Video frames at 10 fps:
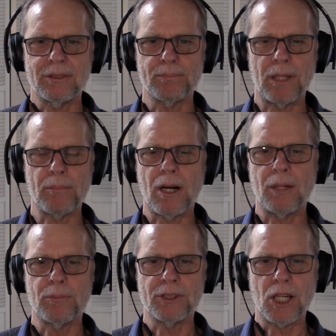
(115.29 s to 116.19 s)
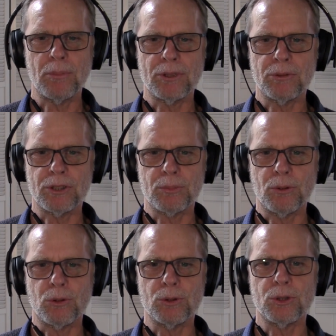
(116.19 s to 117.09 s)
my mind was open to
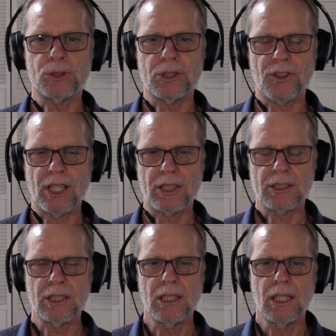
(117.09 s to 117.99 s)
explore all sorts of things.